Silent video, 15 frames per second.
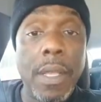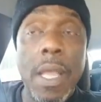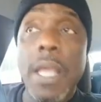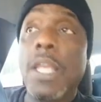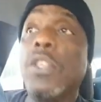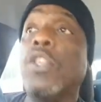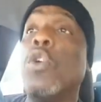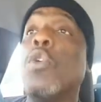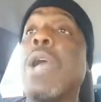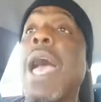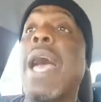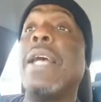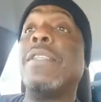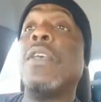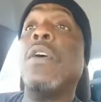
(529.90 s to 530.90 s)
You
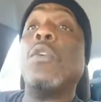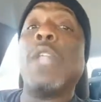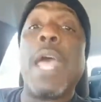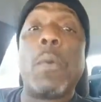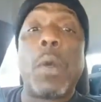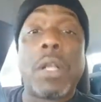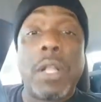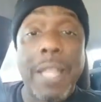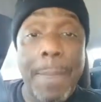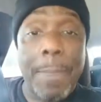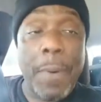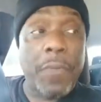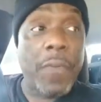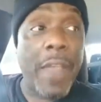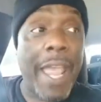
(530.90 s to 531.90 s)
guys that were
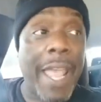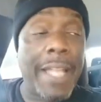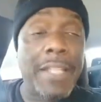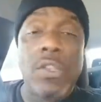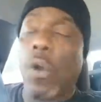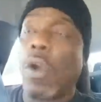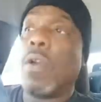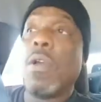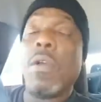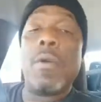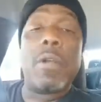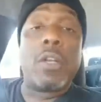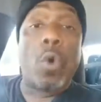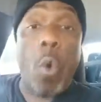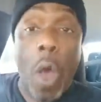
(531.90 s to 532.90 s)
Clipper fans or
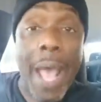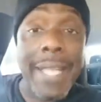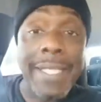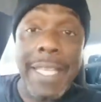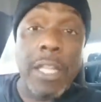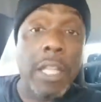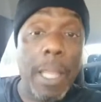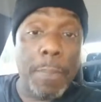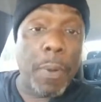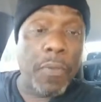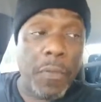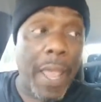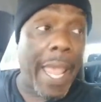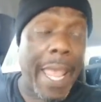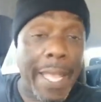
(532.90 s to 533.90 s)
quasi-Clipper
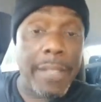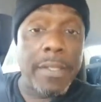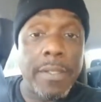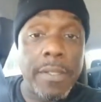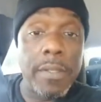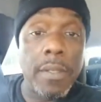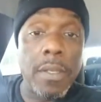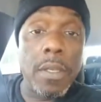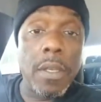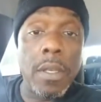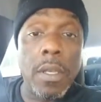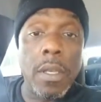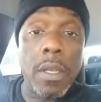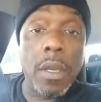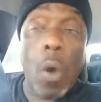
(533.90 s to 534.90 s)
fans,
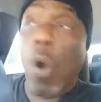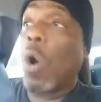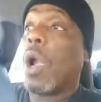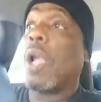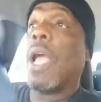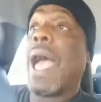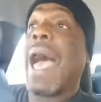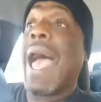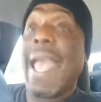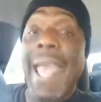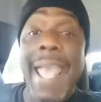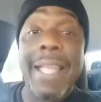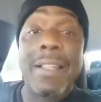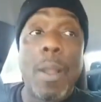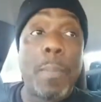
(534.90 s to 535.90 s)
or I
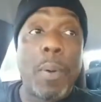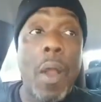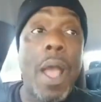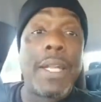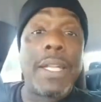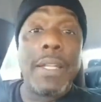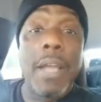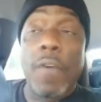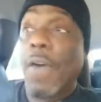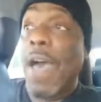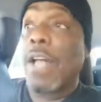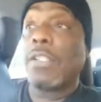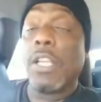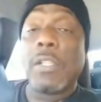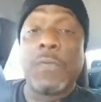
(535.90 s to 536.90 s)
hate LeBron enough,
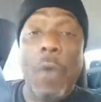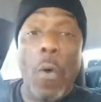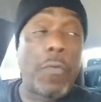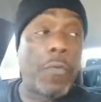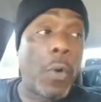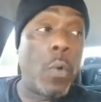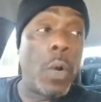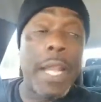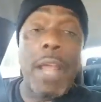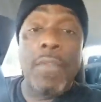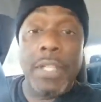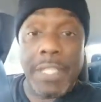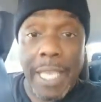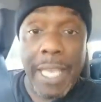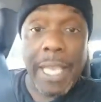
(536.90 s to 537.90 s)
I'll just vote for whatever
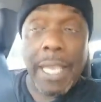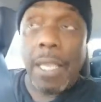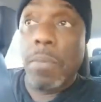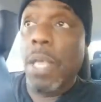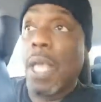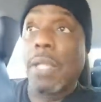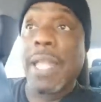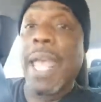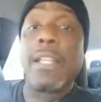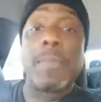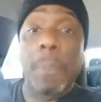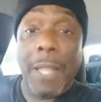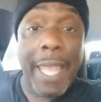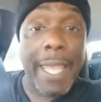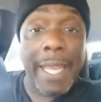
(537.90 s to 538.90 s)
team that's
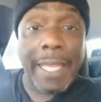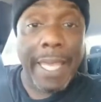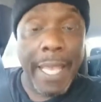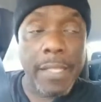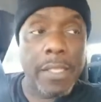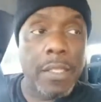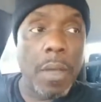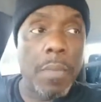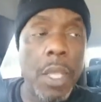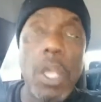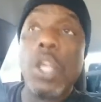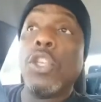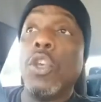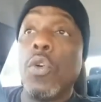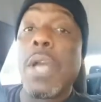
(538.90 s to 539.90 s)
playing against them.
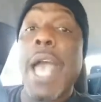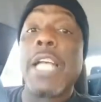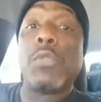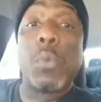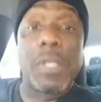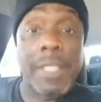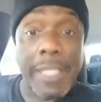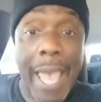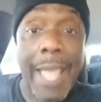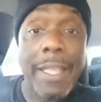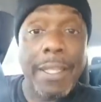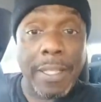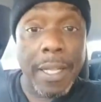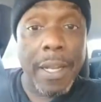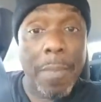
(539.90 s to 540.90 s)
You guys were
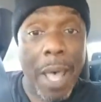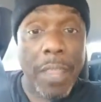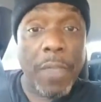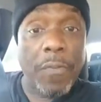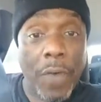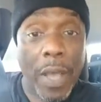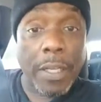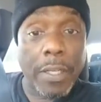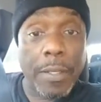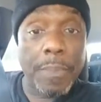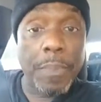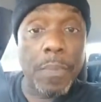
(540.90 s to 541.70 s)
silent than a motherfucker.